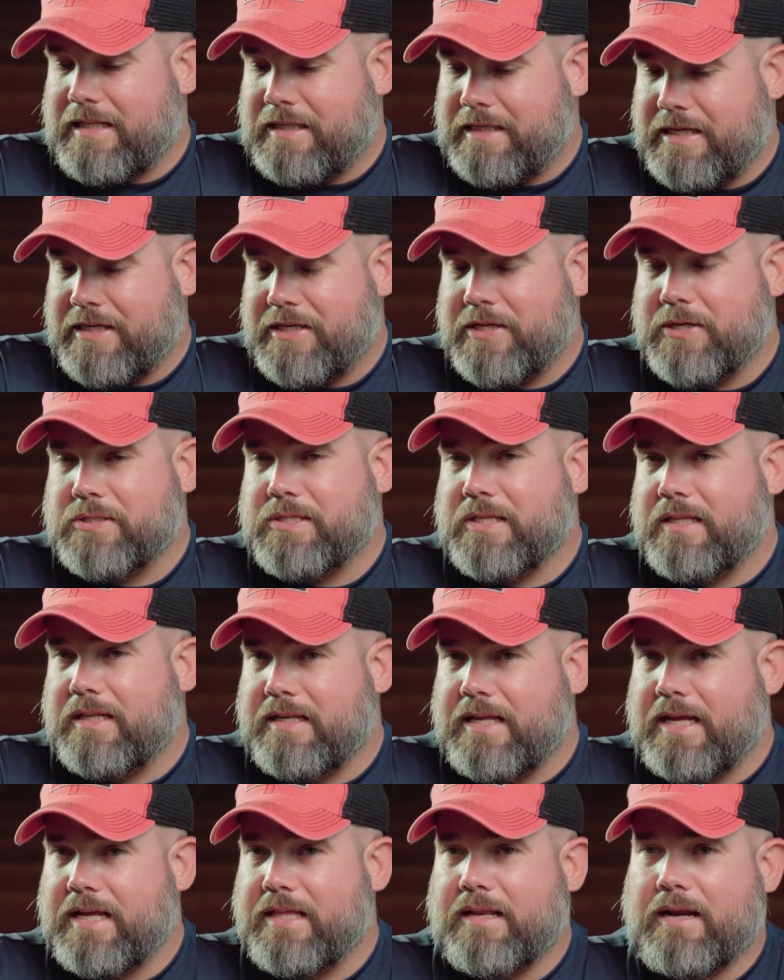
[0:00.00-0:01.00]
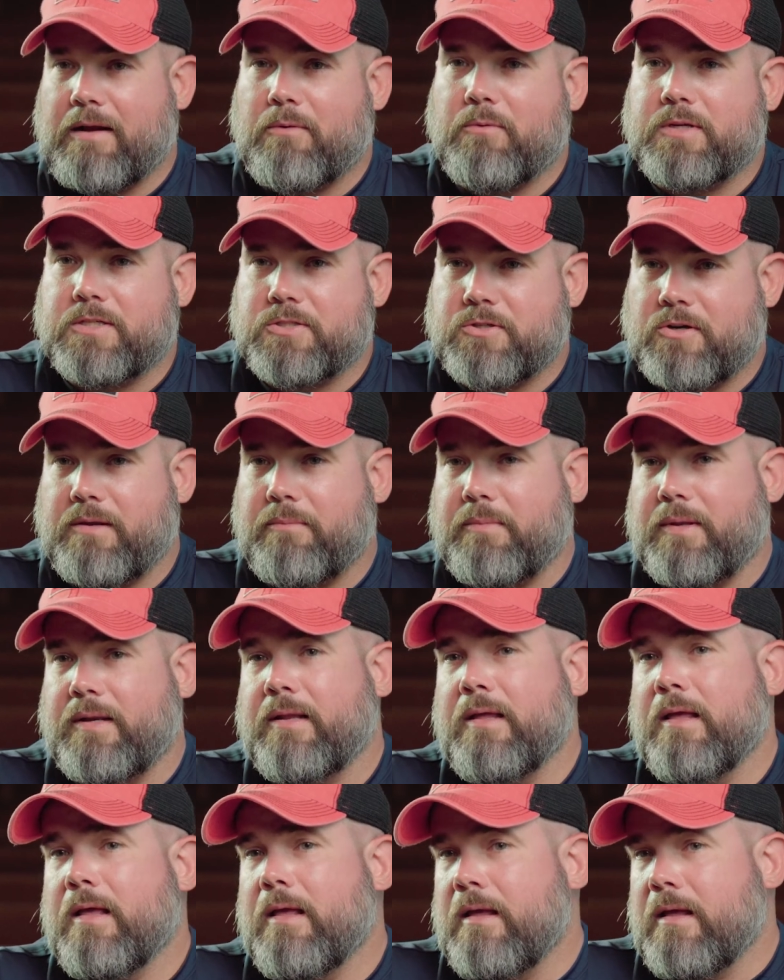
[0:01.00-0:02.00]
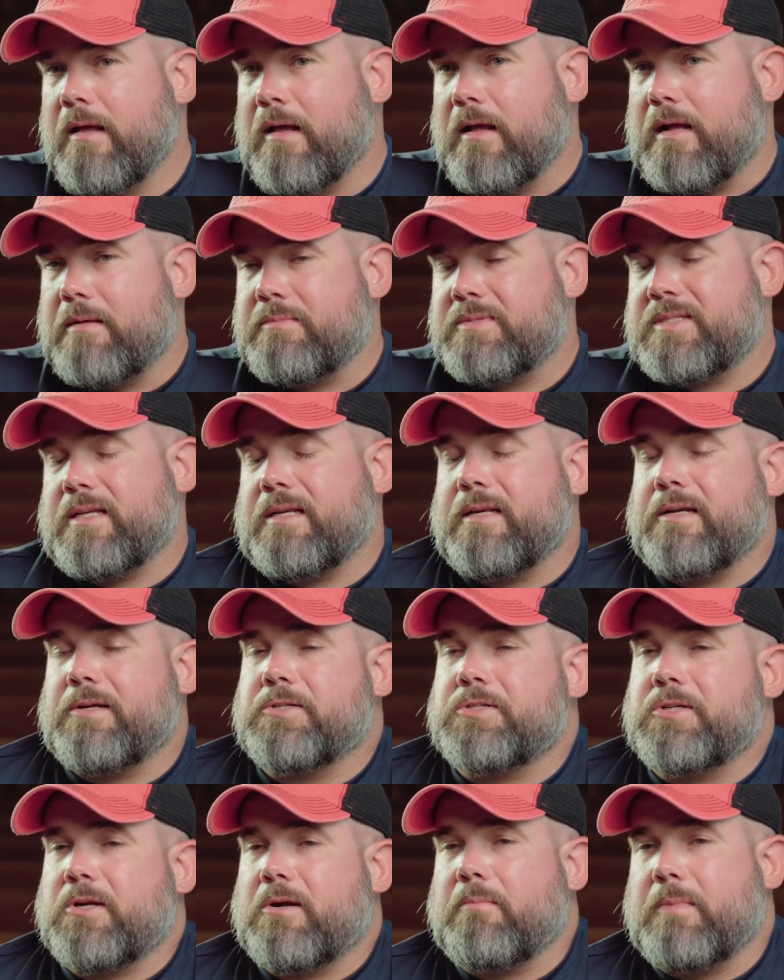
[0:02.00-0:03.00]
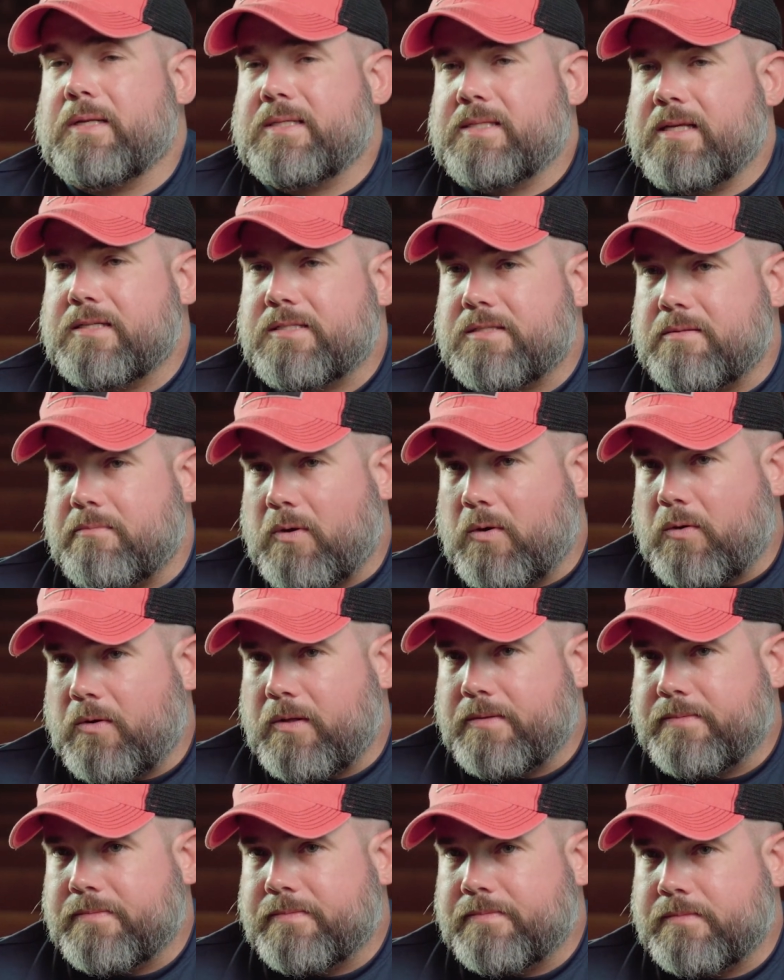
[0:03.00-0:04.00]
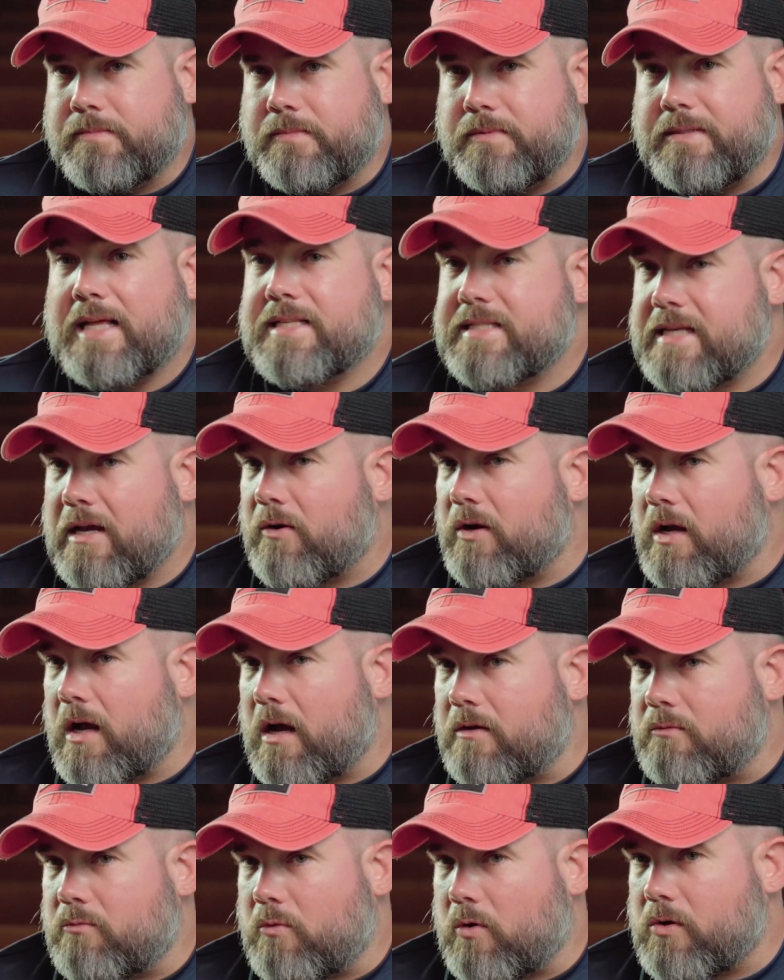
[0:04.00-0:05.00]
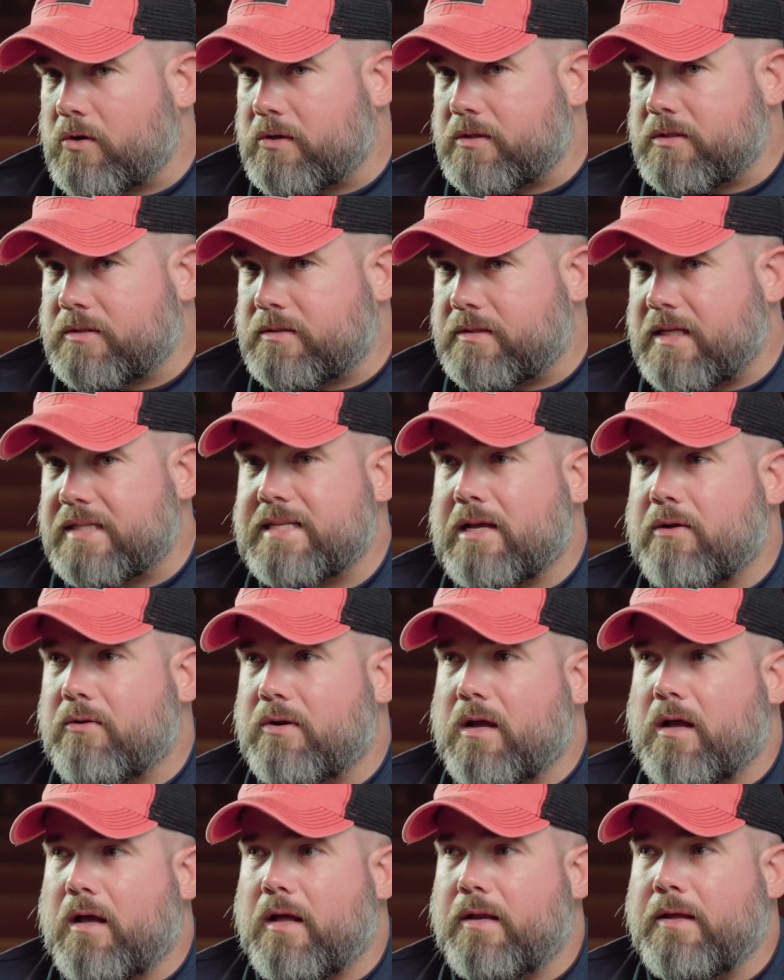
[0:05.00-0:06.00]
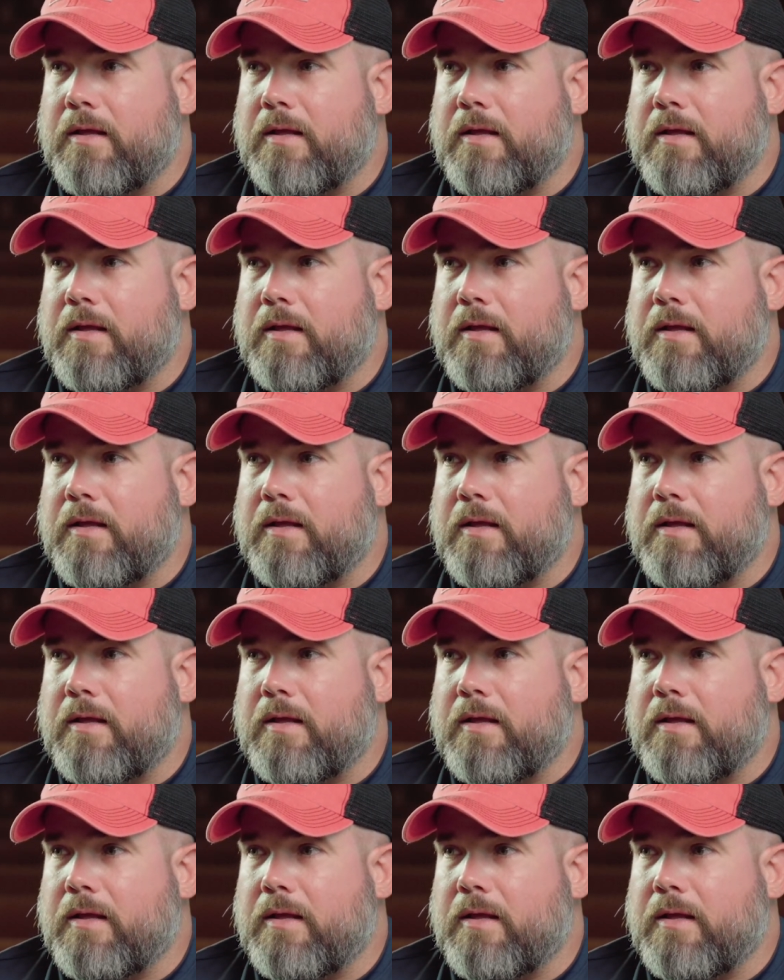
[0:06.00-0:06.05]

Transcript: a year to the day that I went to treatment, I'm sitting here sharing my testimony. That's how God works. That's how God